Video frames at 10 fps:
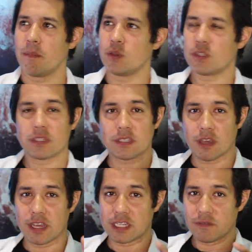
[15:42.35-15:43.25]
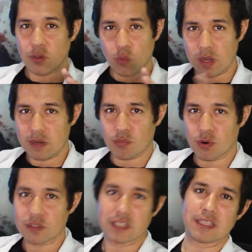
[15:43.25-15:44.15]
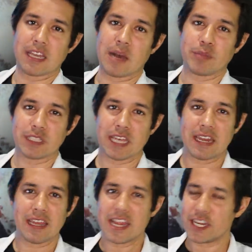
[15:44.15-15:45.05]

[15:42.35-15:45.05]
most scientific one, processing Hubble data,